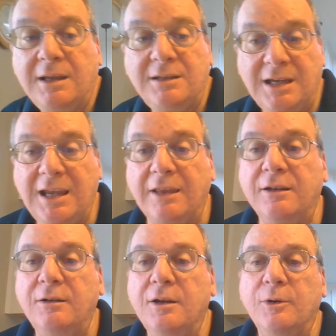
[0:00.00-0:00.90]

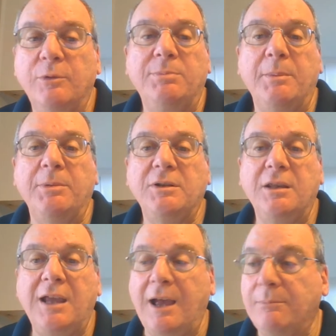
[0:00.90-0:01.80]
together with members of
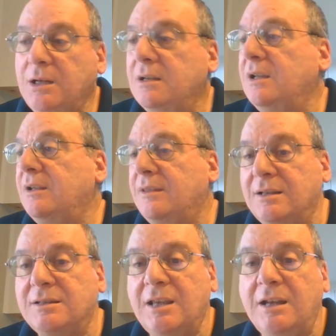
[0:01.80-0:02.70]
the cabinet.
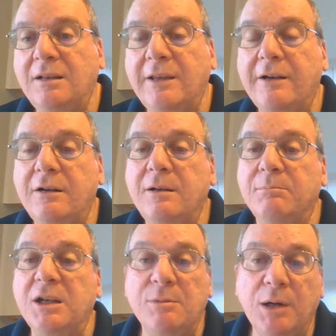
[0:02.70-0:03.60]
They'd send a letter to
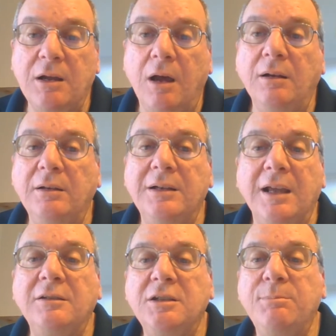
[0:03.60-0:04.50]
Mitch McConnell and
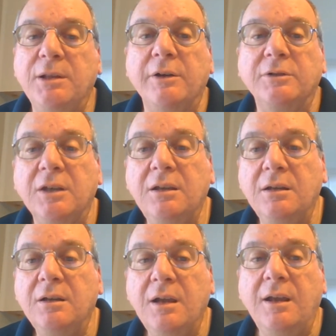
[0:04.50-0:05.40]
Nancy Pelosi,
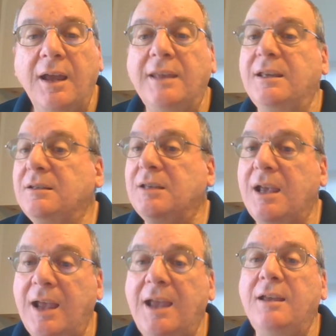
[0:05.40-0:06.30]
and they'd
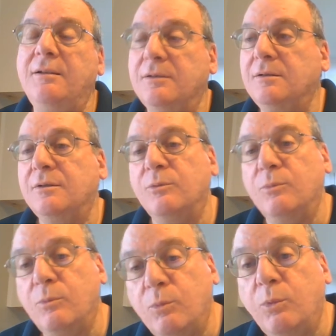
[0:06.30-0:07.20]
say, hey,
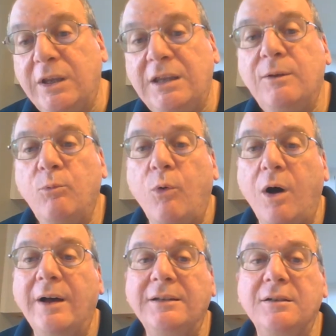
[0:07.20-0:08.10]
we
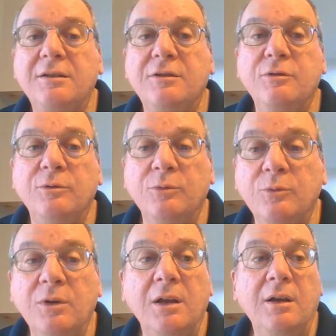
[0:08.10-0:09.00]
want to